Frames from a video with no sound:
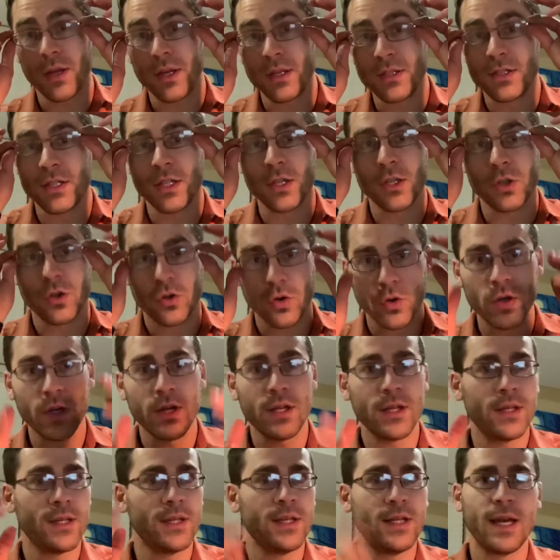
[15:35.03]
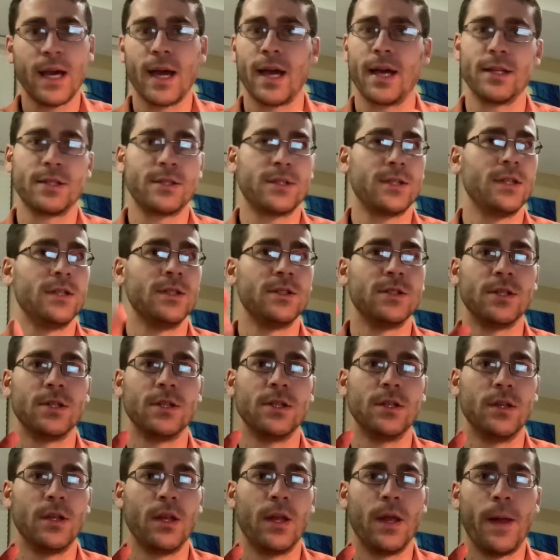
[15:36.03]
Is it good? Yes. Is
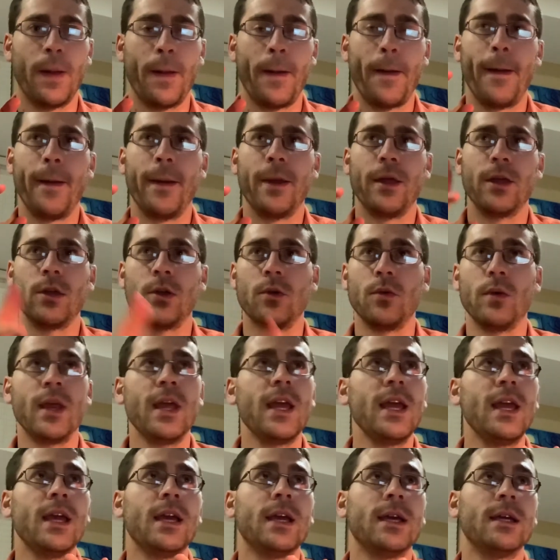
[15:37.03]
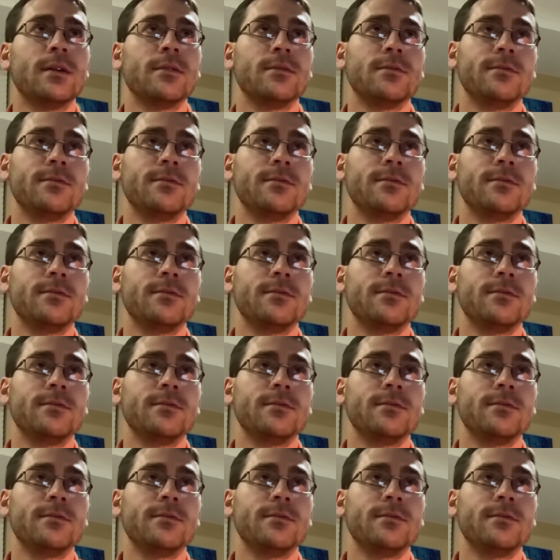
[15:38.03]
it unique?